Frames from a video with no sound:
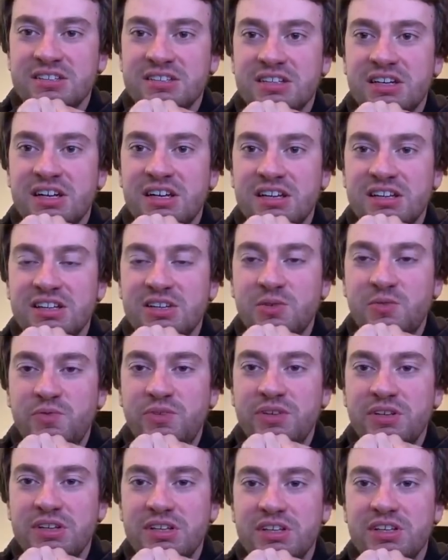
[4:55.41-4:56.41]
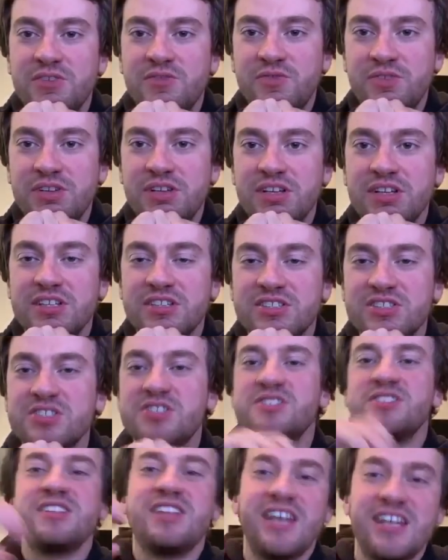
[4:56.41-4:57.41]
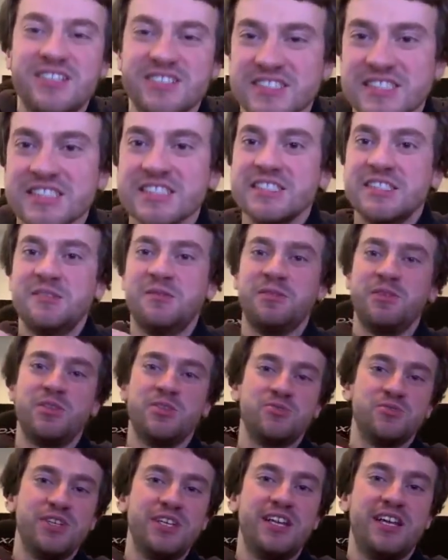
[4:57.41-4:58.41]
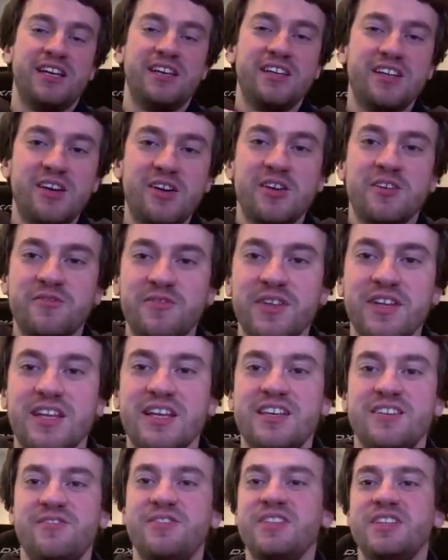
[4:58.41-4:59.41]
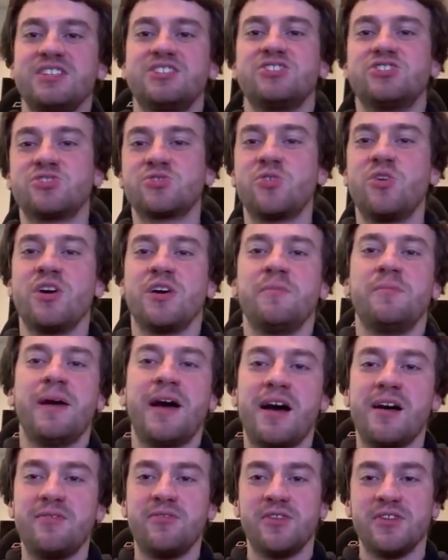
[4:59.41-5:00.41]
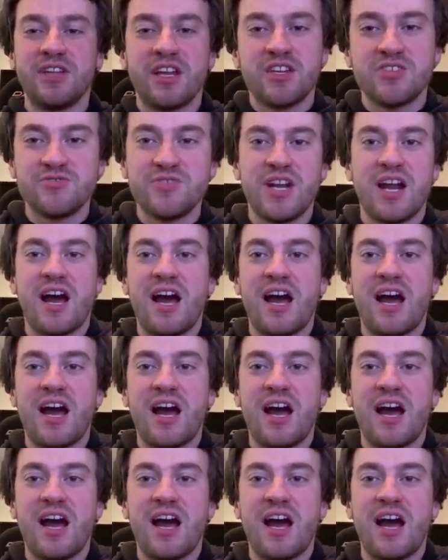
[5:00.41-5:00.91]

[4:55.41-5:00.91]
got like you feel like you feel like a certain like when you read it, you know, you feel like you feel like strong and powerful, and then you read